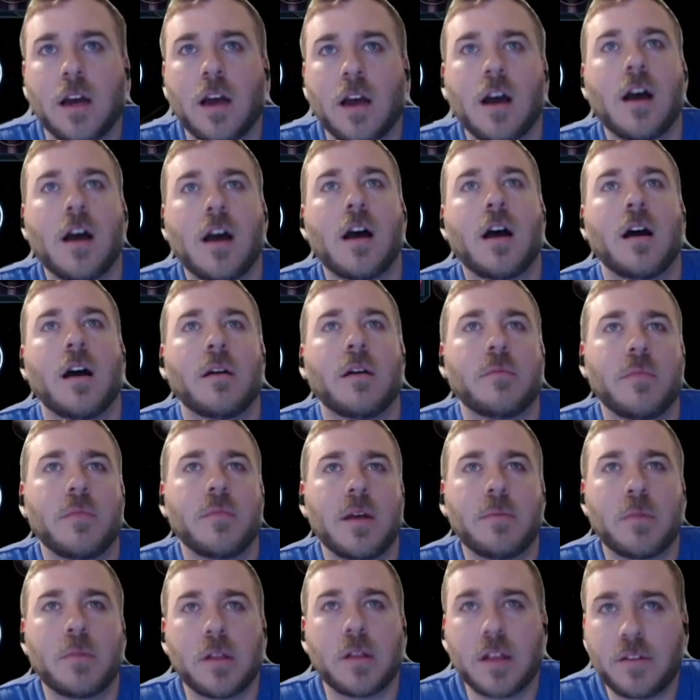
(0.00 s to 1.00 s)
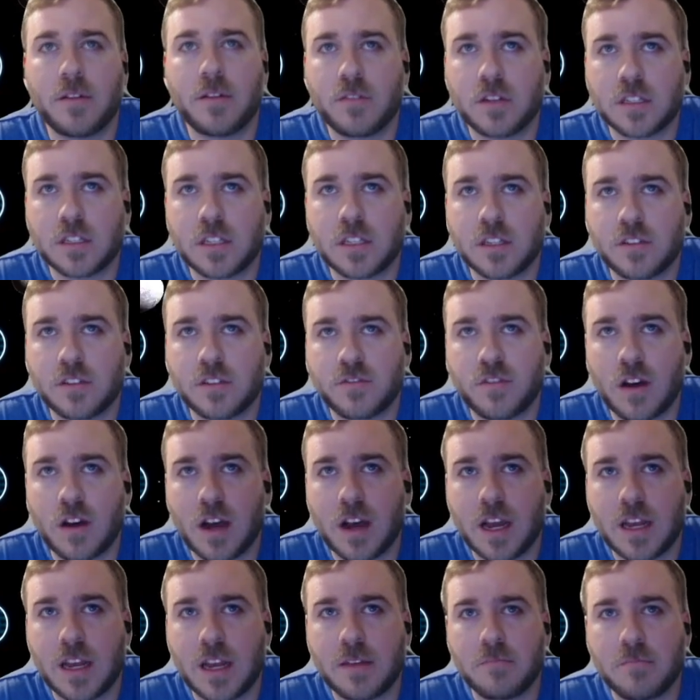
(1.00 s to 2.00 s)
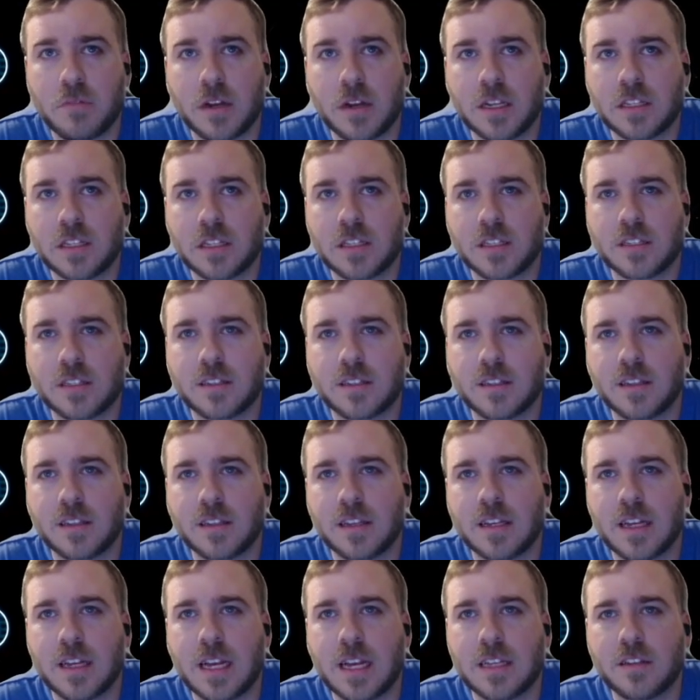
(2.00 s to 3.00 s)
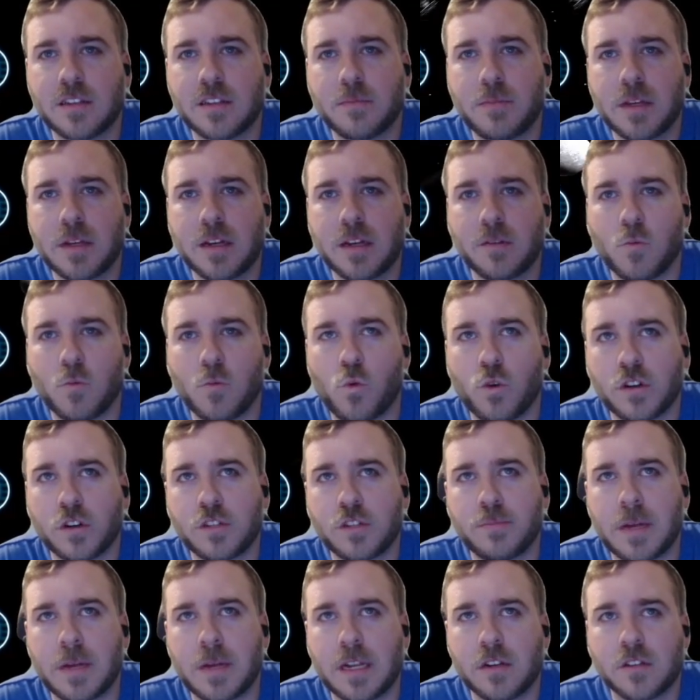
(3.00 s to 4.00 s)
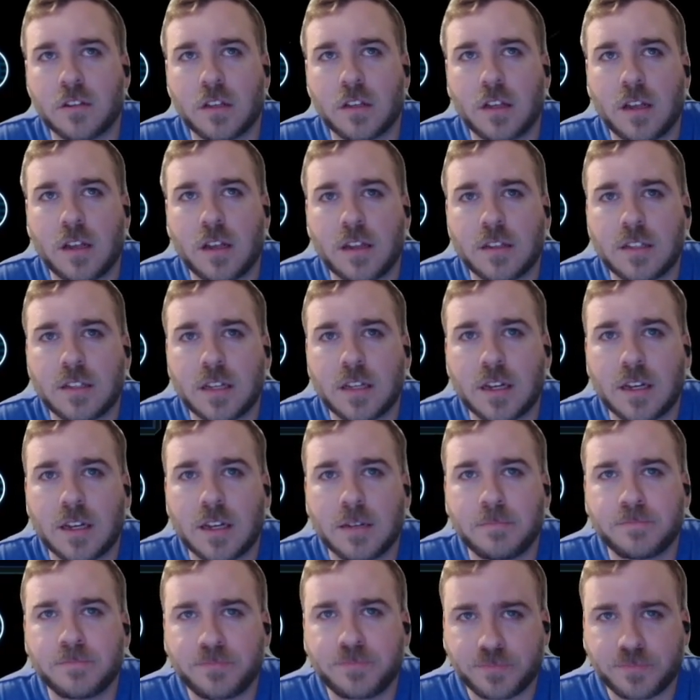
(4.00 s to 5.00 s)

And Malevolence is fine, but ends up being worse banners a lot of the time.